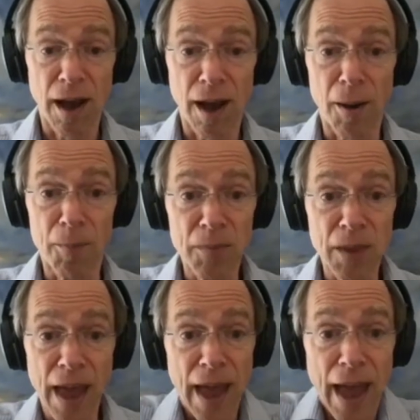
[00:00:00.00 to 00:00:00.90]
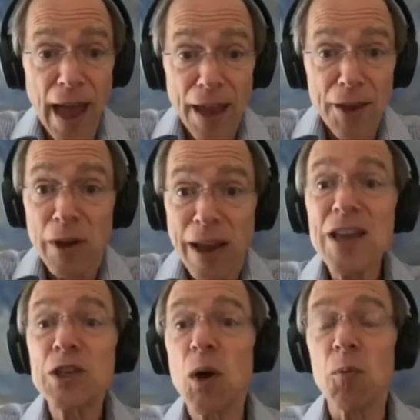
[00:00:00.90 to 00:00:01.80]
Um, and you
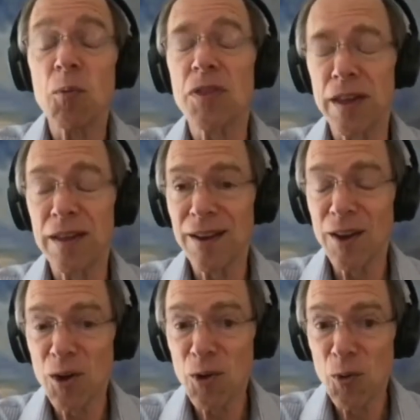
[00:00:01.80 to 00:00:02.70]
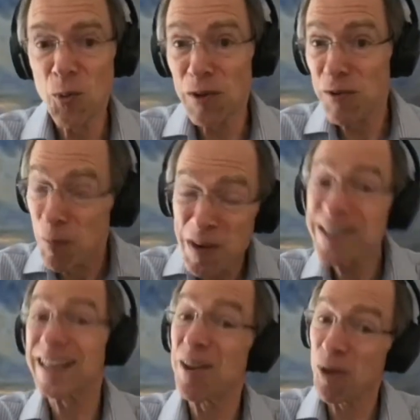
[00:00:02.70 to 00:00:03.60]
can't do it with if you're
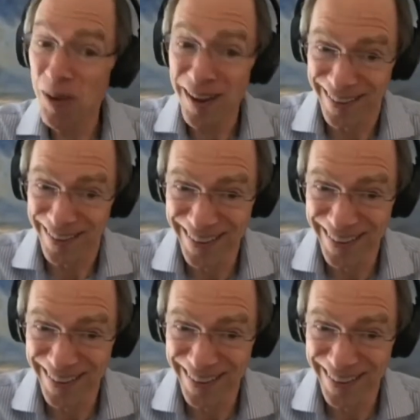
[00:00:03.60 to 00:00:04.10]
missing either one.